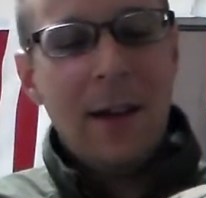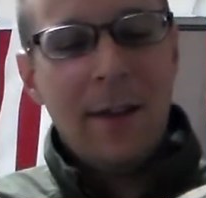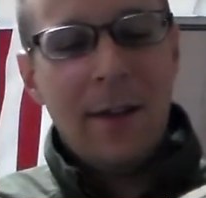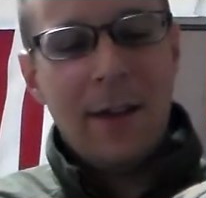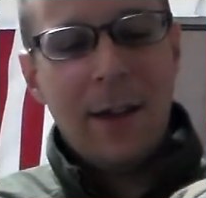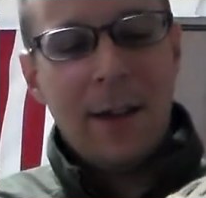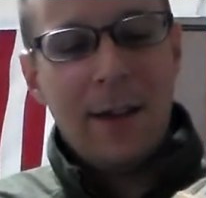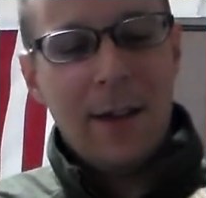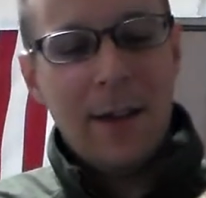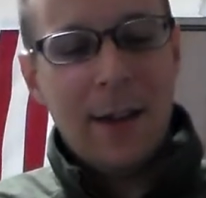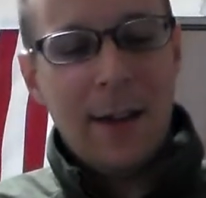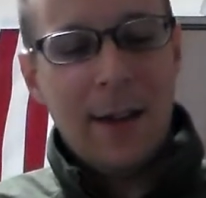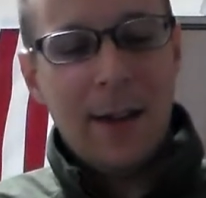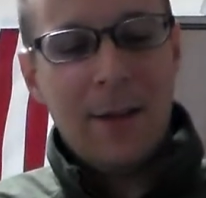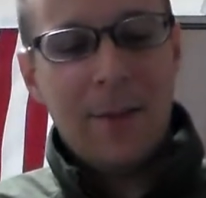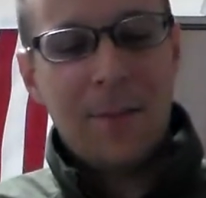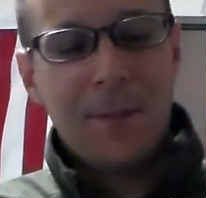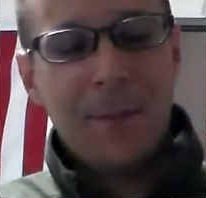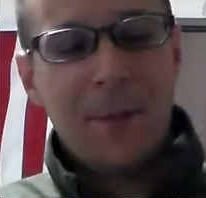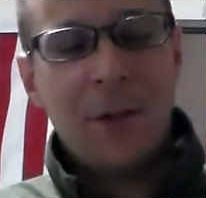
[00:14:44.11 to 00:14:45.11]
You get
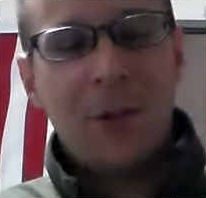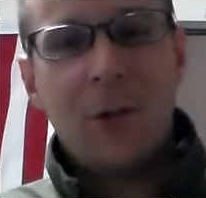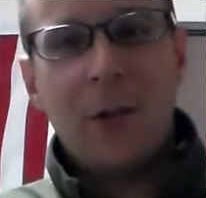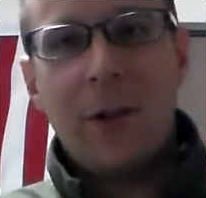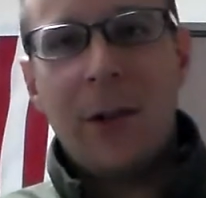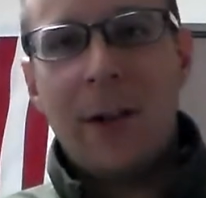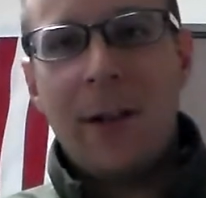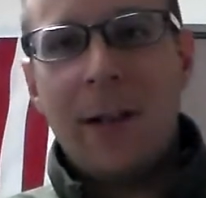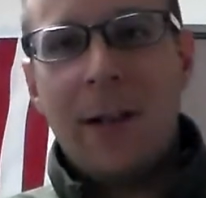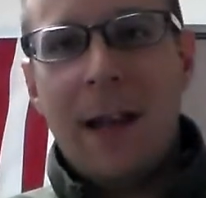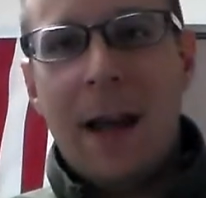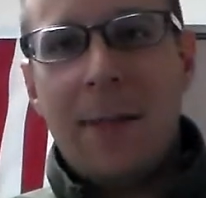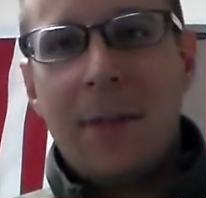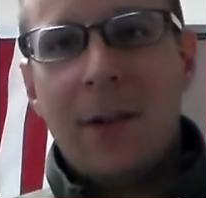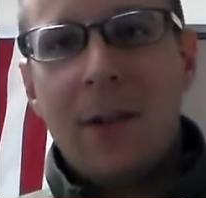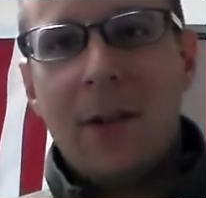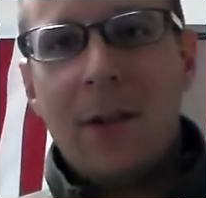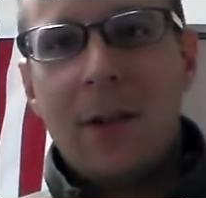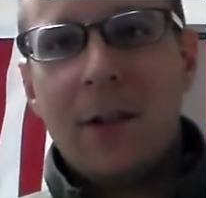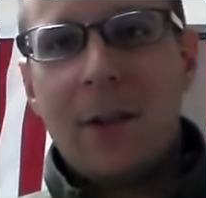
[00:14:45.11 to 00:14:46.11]
the sword and
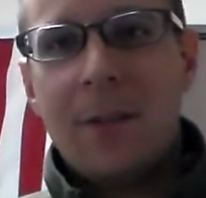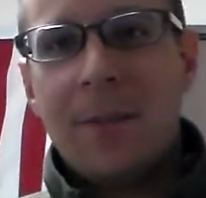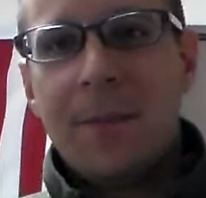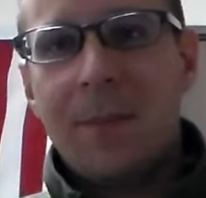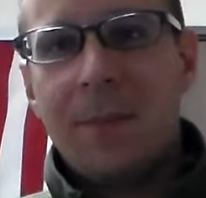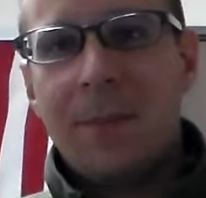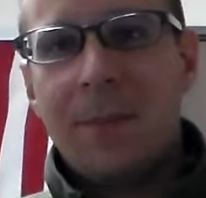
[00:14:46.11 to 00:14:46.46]
adapters.